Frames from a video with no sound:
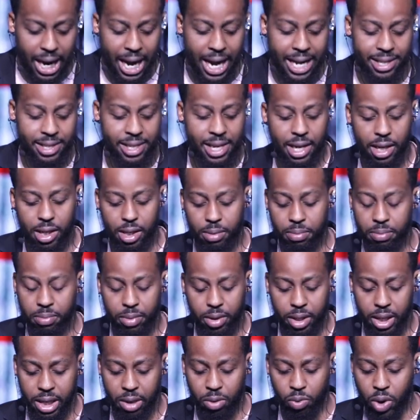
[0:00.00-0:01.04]
I tell him,
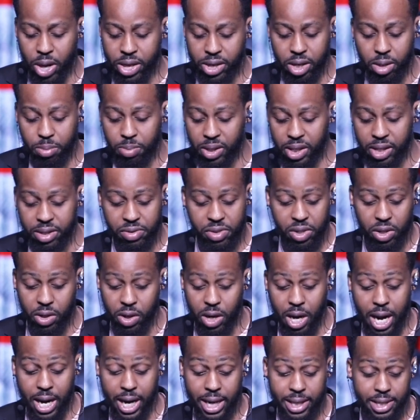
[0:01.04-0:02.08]
whether he believes it
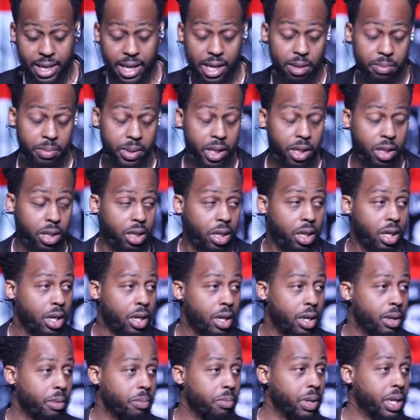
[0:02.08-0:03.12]
or not, I tell him
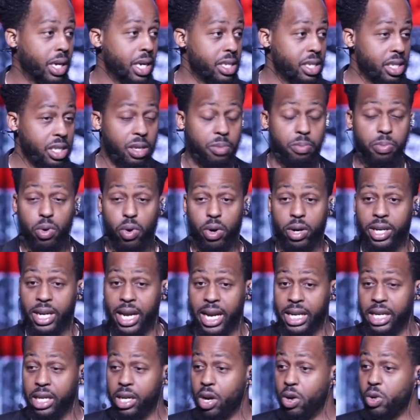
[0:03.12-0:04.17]
it because it's important
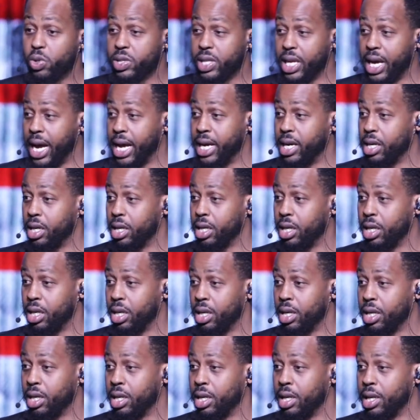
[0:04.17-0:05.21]
that he knows that.
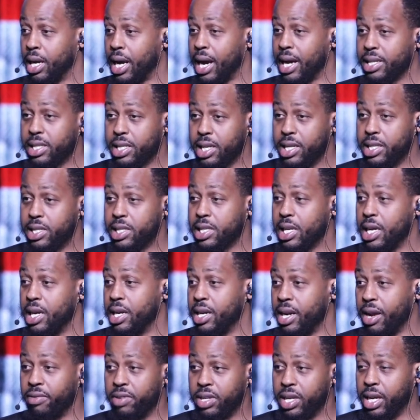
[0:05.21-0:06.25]
I say,
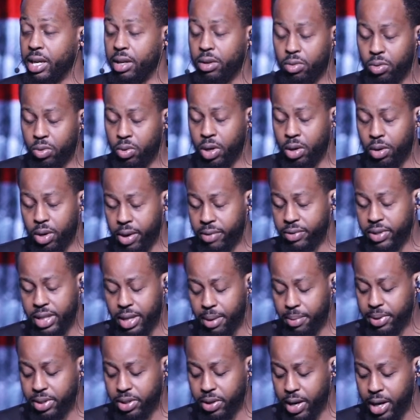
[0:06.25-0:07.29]
son, every day, well, every
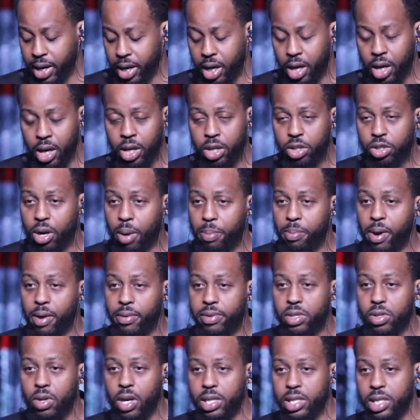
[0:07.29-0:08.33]
time I try, drop him
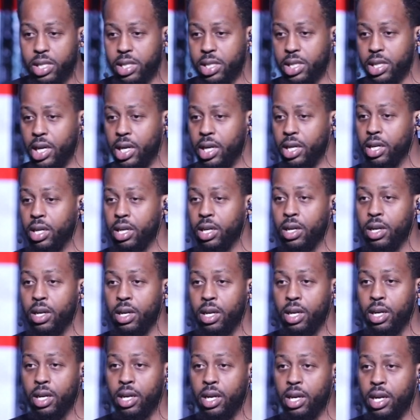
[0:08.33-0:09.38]
off at school, I say, son,
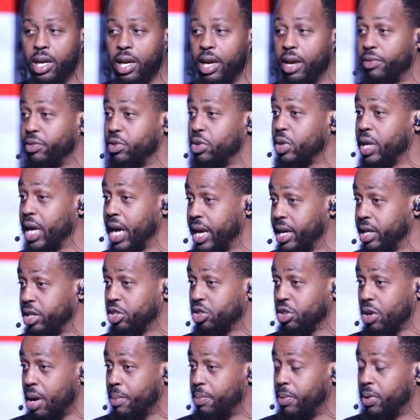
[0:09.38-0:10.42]
if you get in
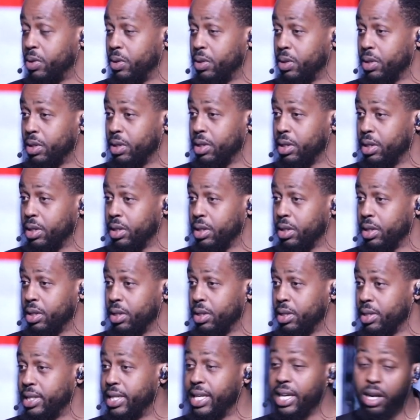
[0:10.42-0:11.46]
trouble,
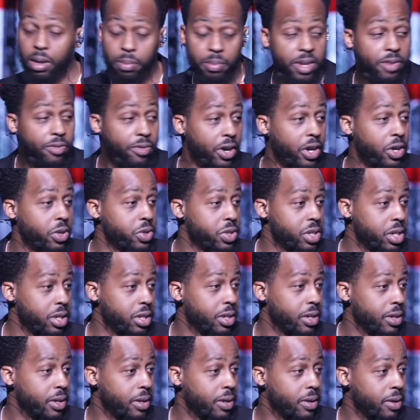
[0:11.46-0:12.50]
tell me first
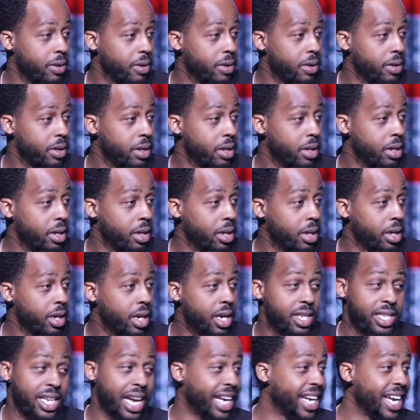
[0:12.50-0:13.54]

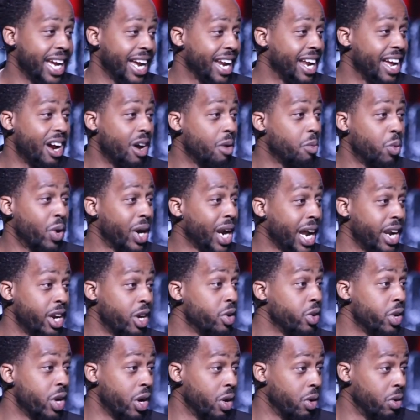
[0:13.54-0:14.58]
because I can't help what I
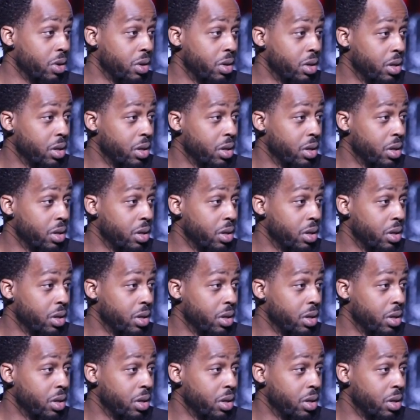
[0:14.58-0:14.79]
don't know.